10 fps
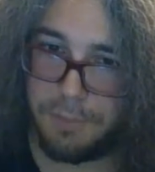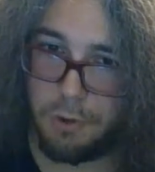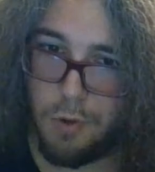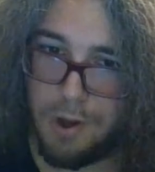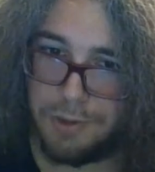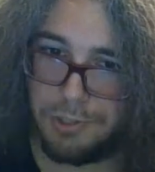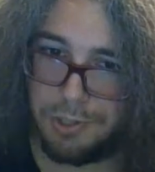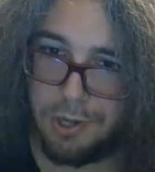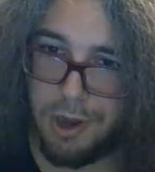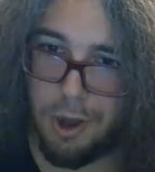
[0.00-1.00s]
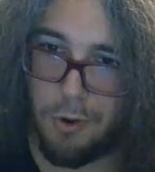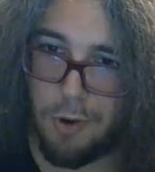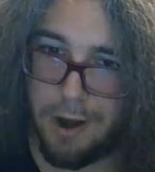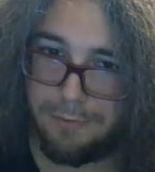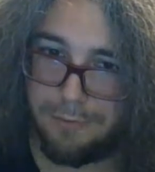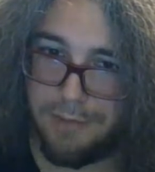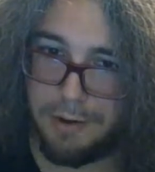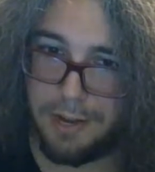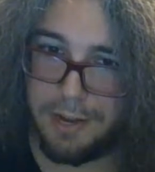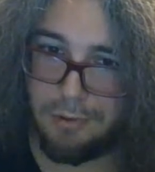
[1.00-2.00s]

Who wants to go on a very